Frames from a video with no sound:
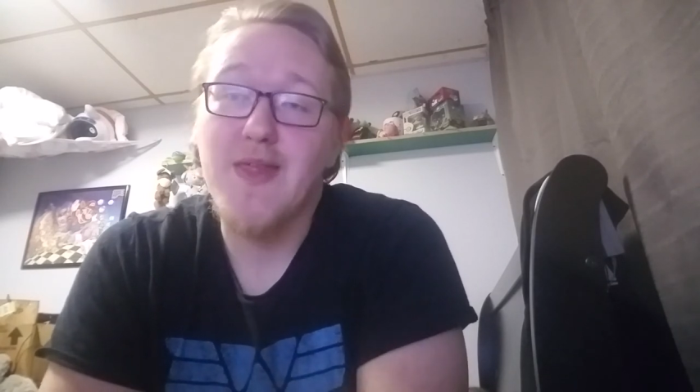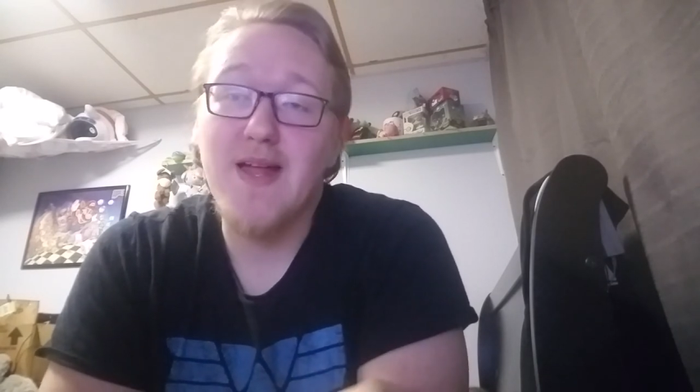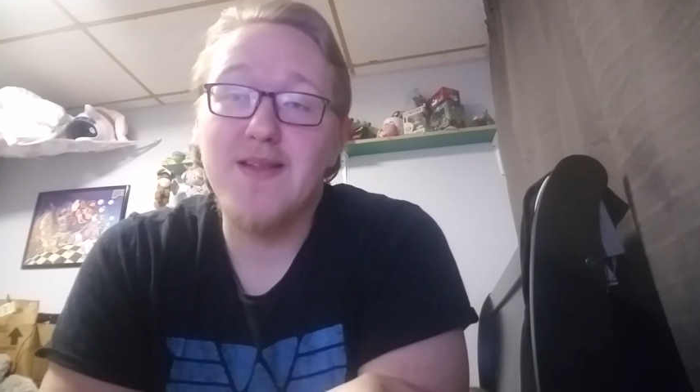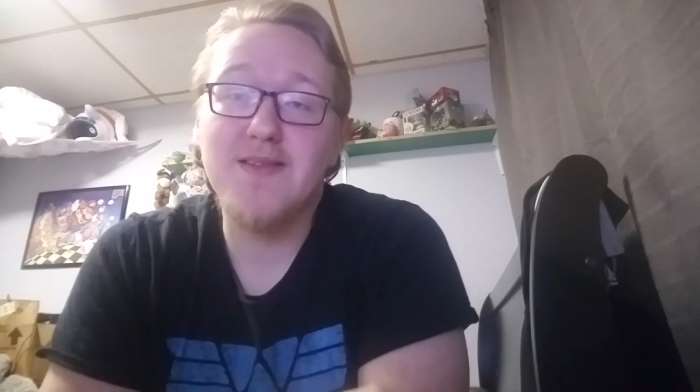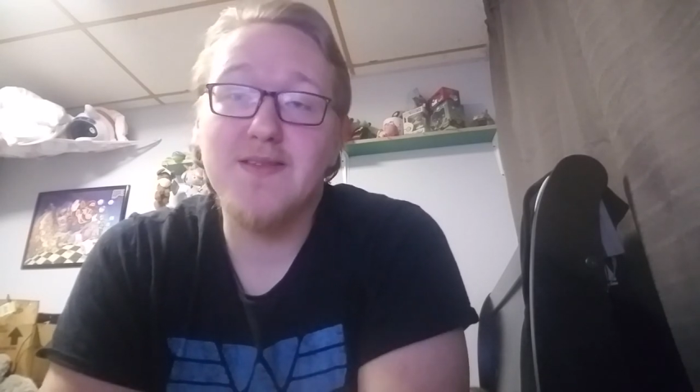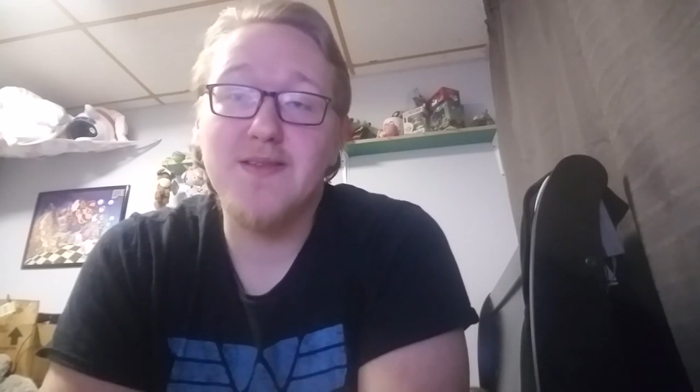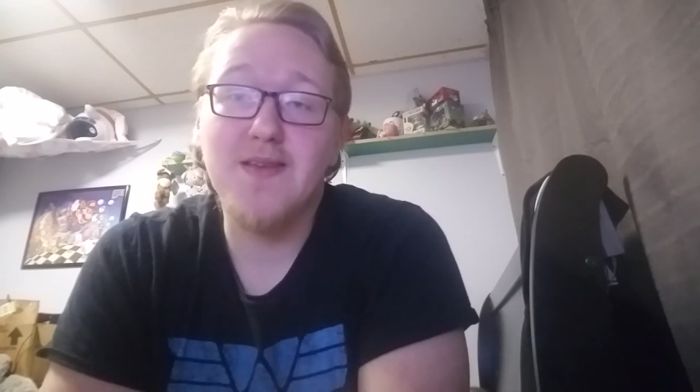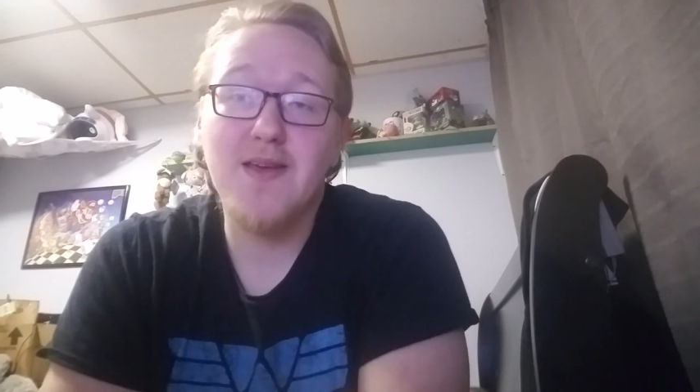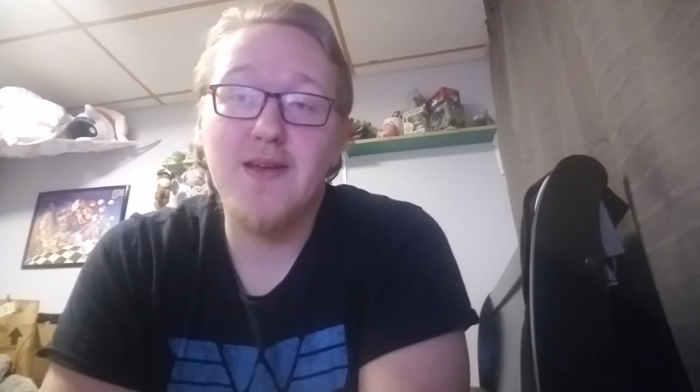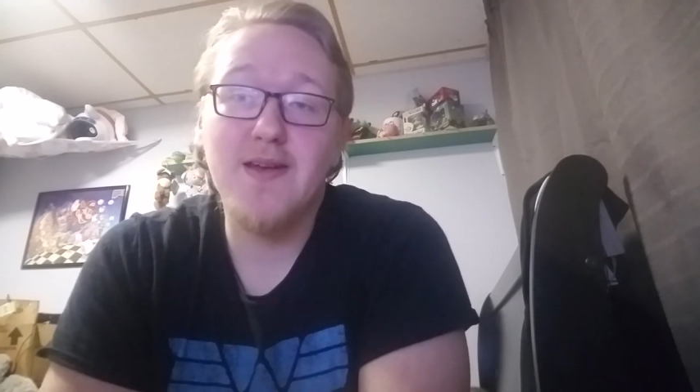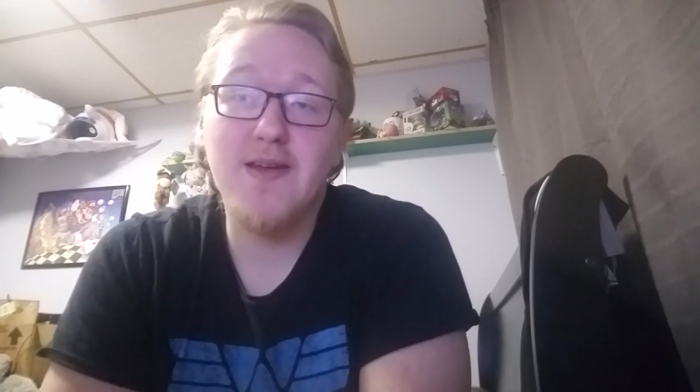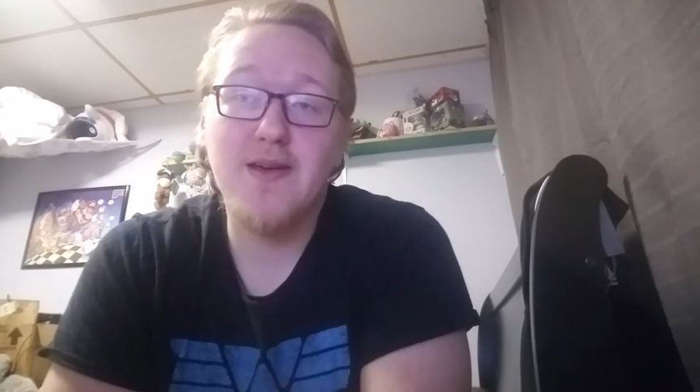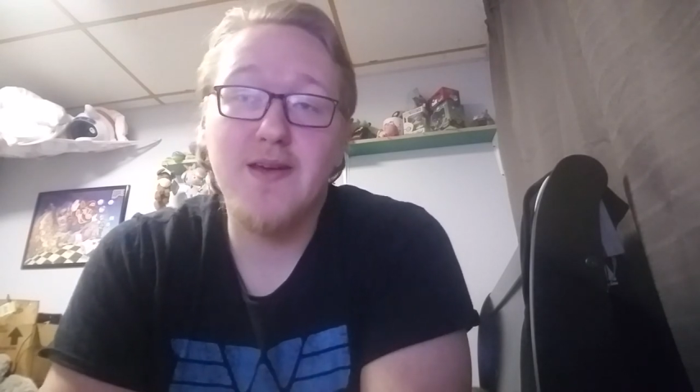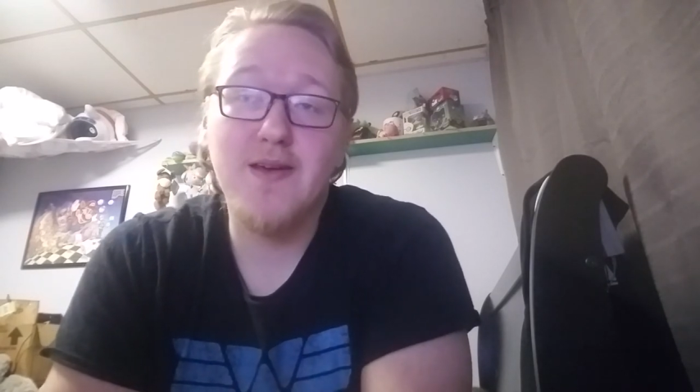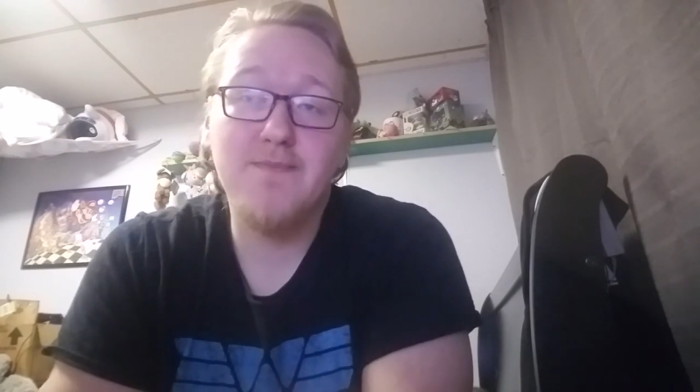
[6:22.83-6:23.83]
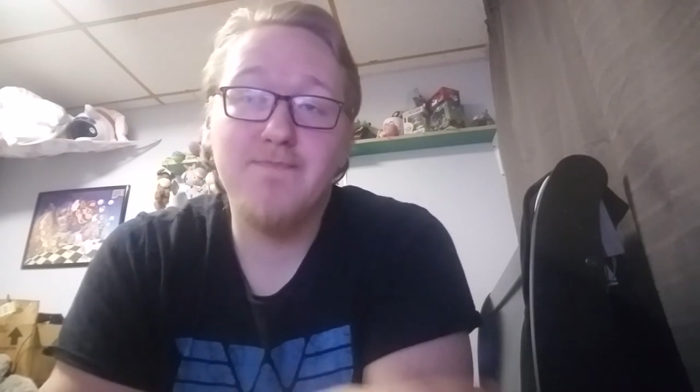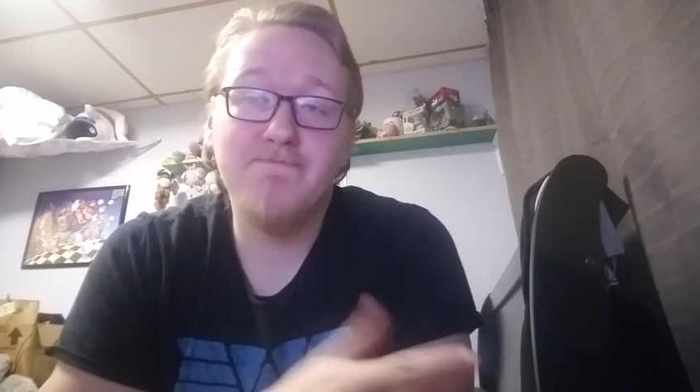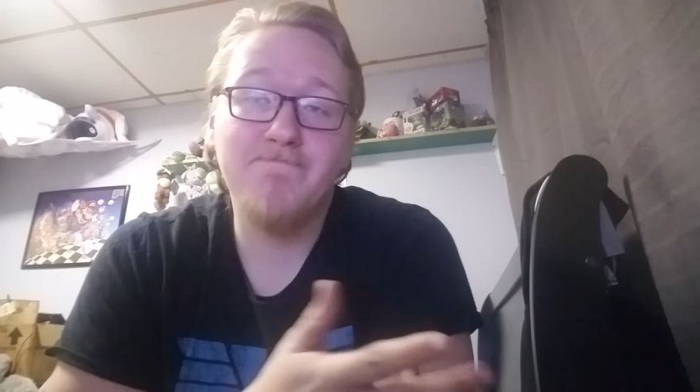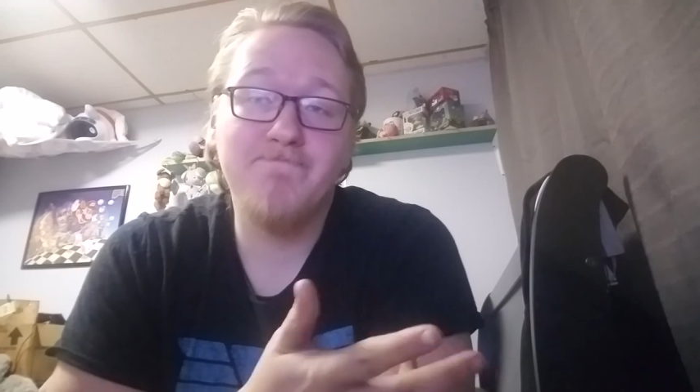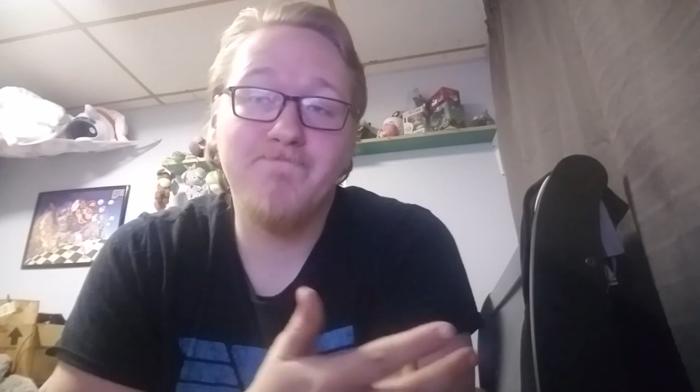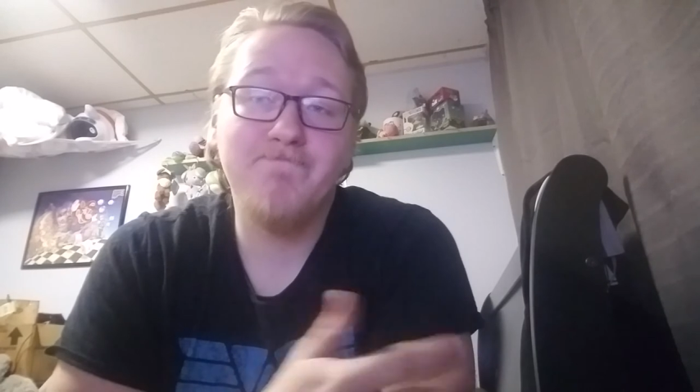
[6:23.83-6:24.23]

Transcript: that said, um,